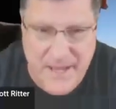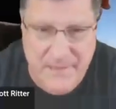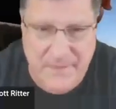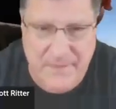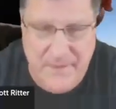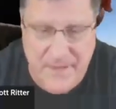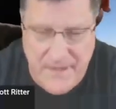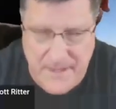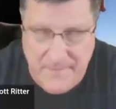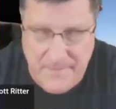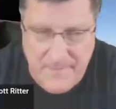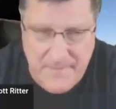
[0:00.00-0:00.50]

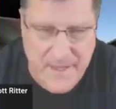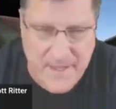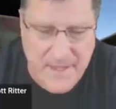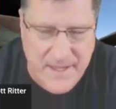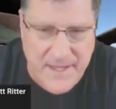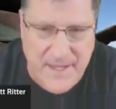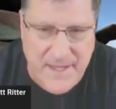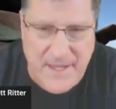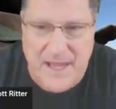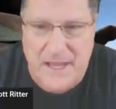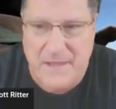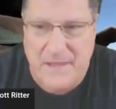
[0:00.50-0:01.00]
Carpathia.
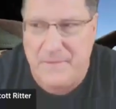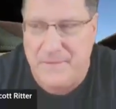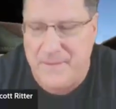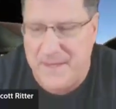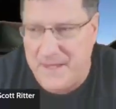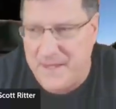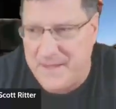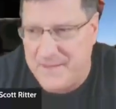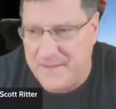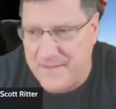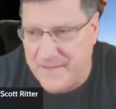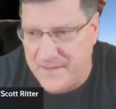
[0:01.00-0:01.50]
I
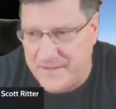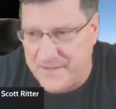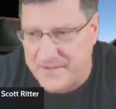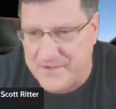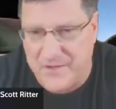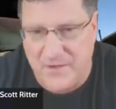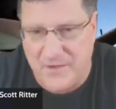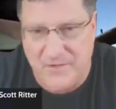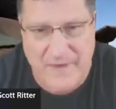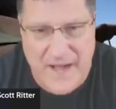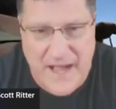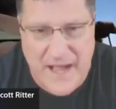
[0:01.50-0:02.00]
think the
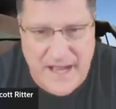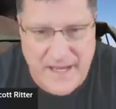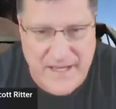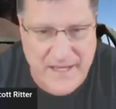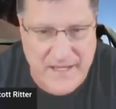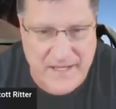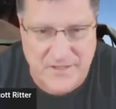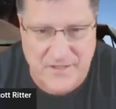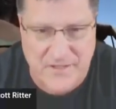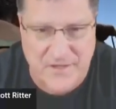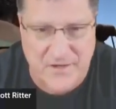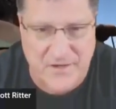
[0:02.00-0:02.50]

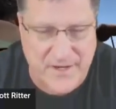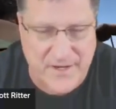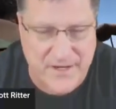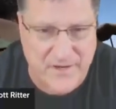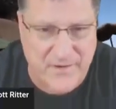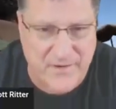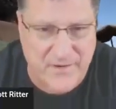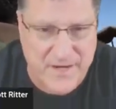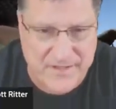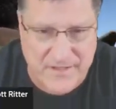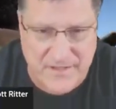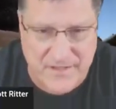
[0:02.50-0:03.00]
Slovakians are
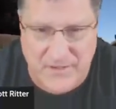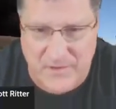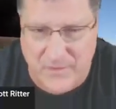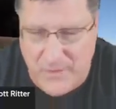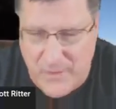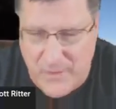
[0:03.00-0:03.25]
interested